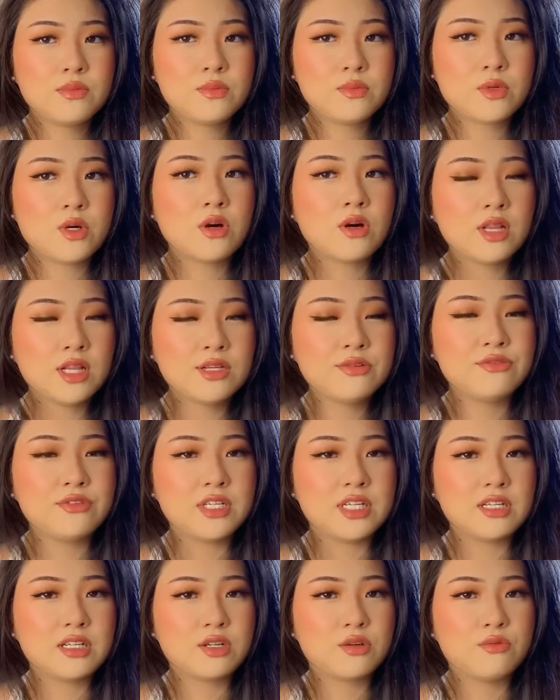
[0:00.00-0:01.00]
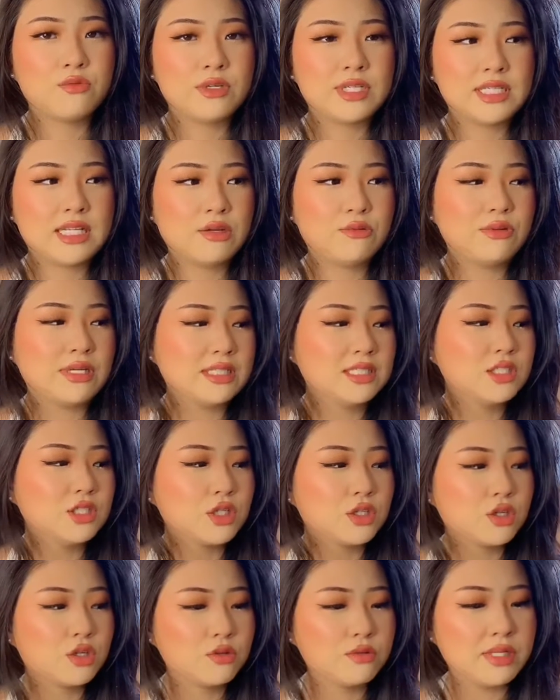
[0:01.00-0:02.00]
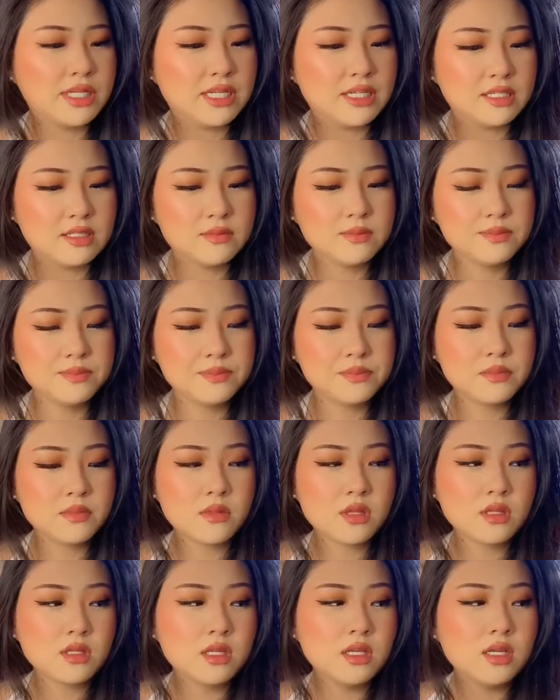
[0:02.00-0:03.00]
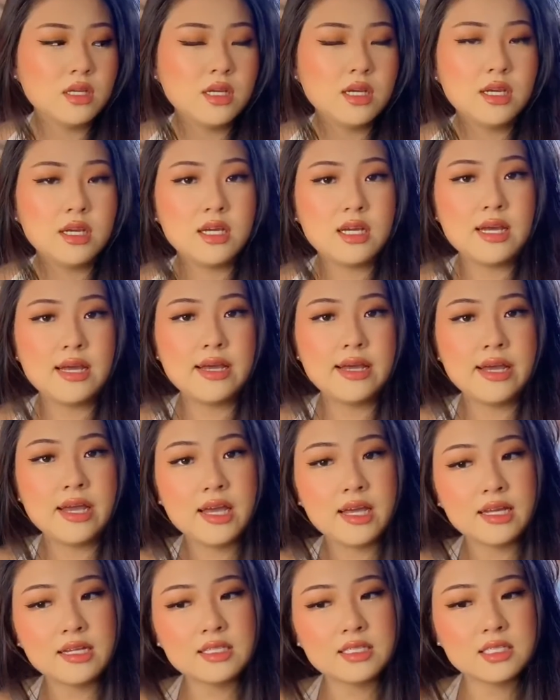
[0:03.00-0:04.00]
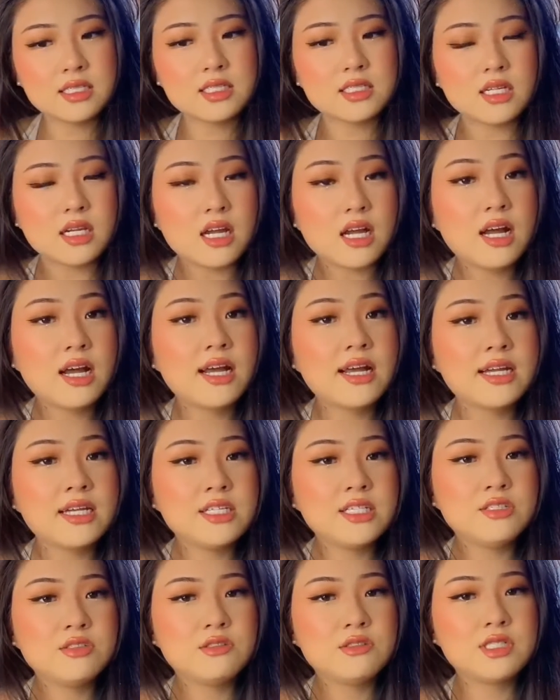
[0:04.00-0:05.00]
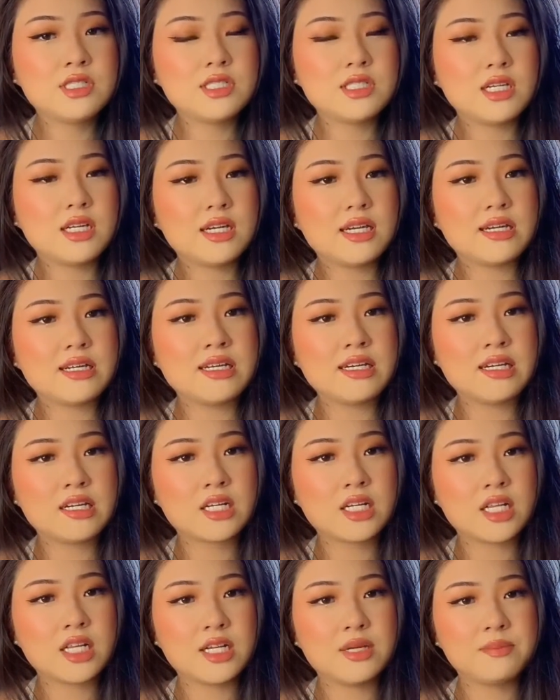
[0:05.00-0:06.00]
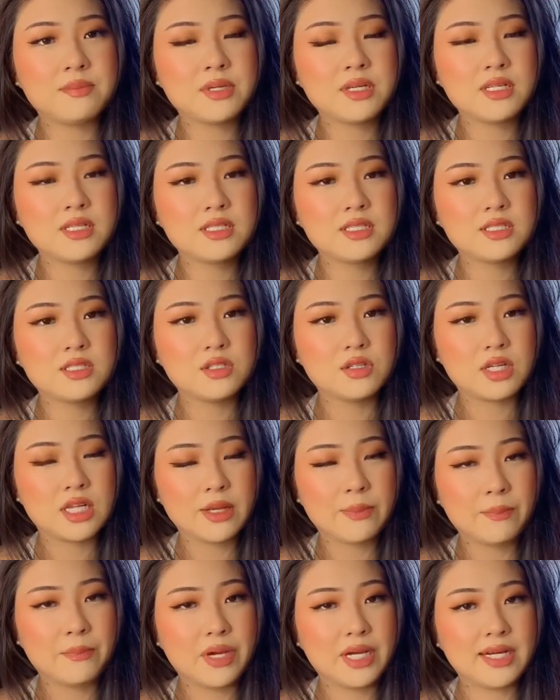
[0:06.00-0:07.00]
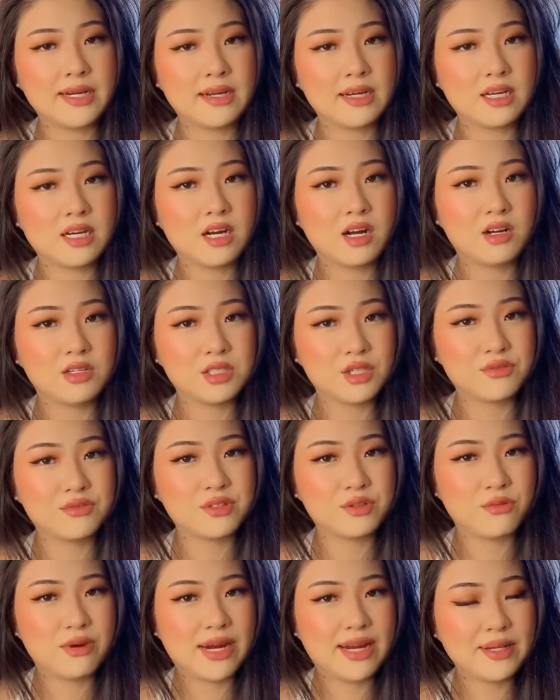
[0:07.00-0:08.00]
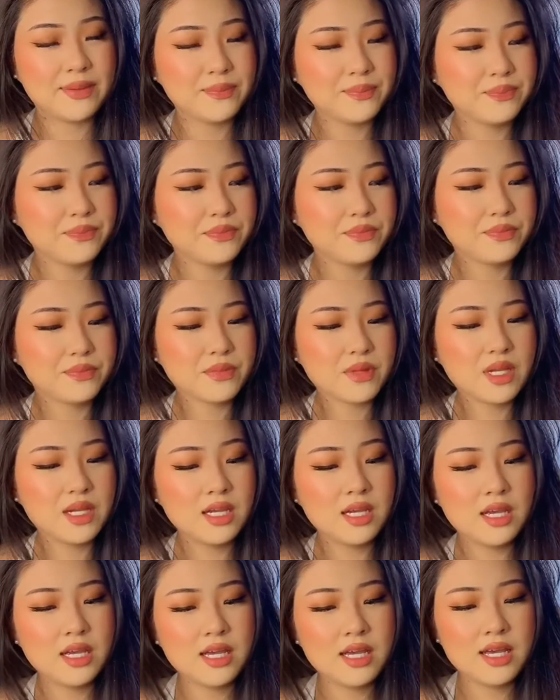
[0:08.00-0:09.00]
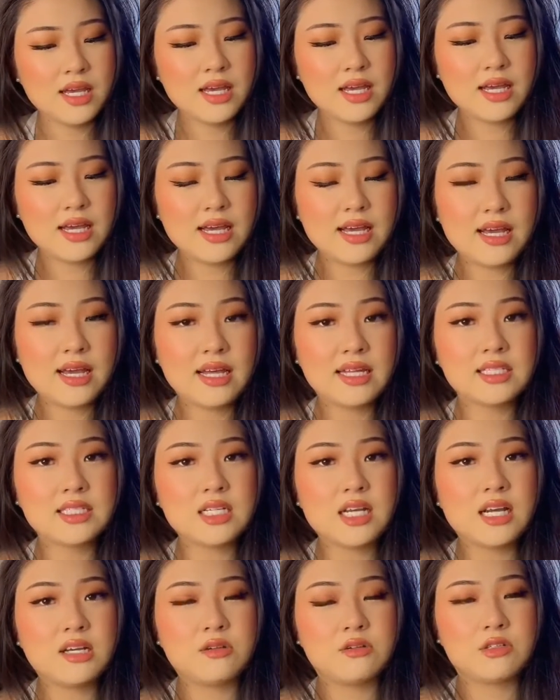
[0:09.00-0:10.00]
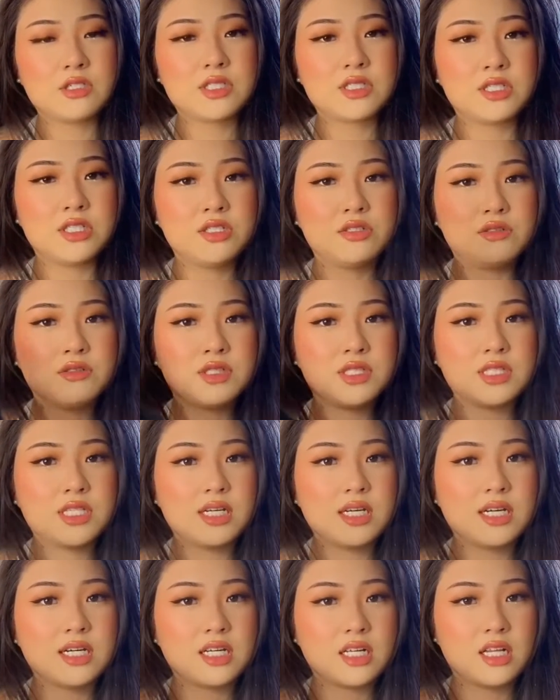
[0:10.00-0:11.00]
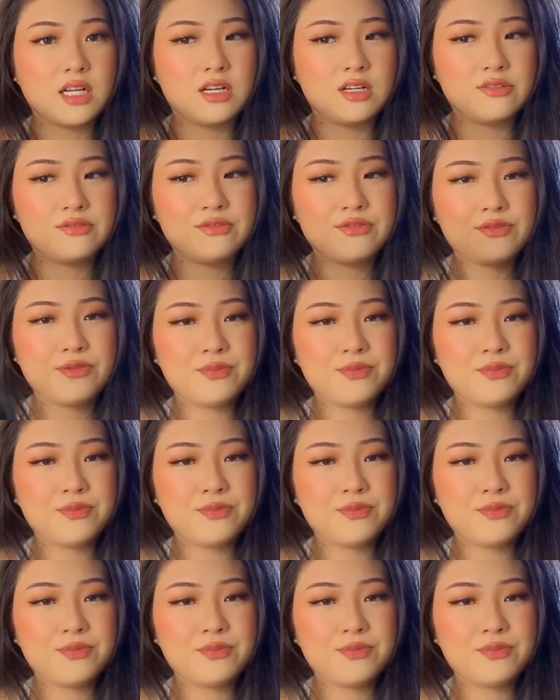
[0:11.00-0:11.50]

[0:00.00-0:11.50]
Olive Young when I went to Korea. And I use a hair clip to clip my hair out of the way. And I also use a glove.